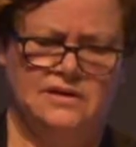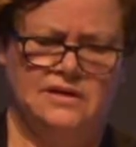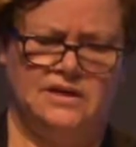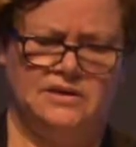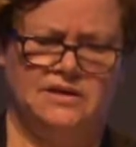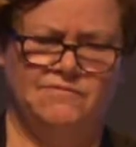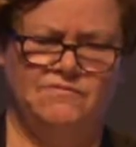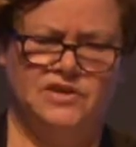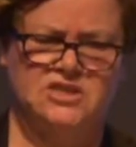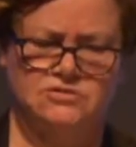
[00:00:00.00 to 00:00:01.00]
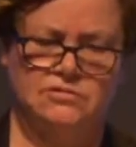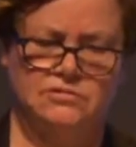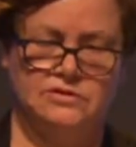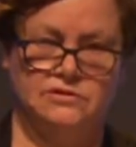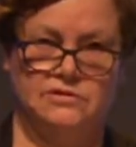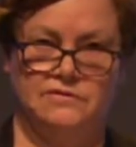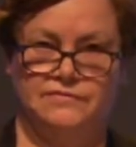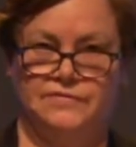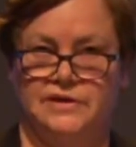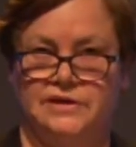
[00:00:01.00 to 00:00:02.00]
I think, visceral sort
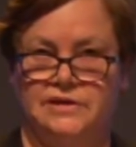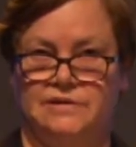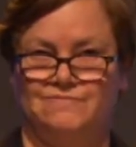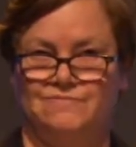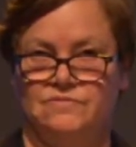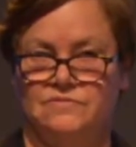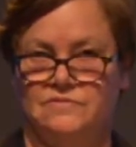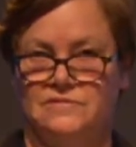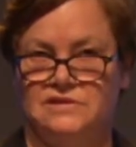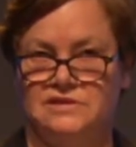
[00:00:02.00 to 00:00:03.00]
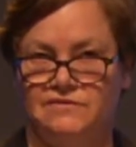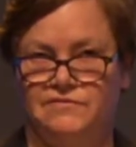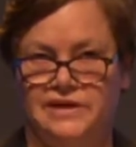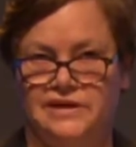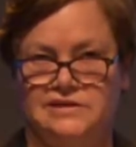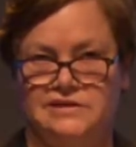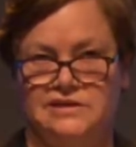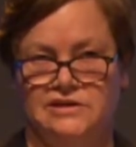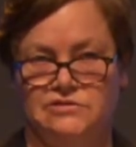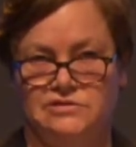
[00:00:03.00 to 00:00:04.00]
of um, device
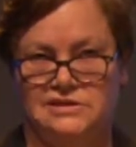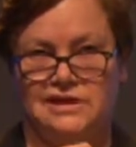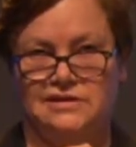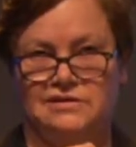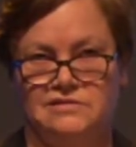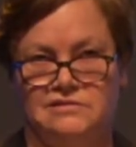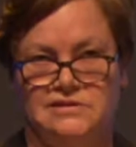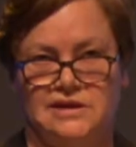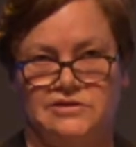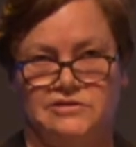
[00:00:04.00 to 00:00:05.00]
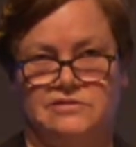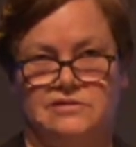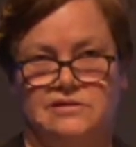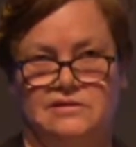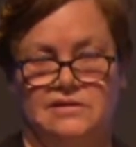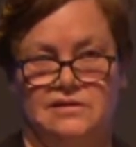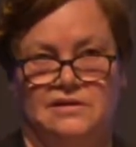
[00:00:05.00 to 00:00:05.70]
to understand that there's actually,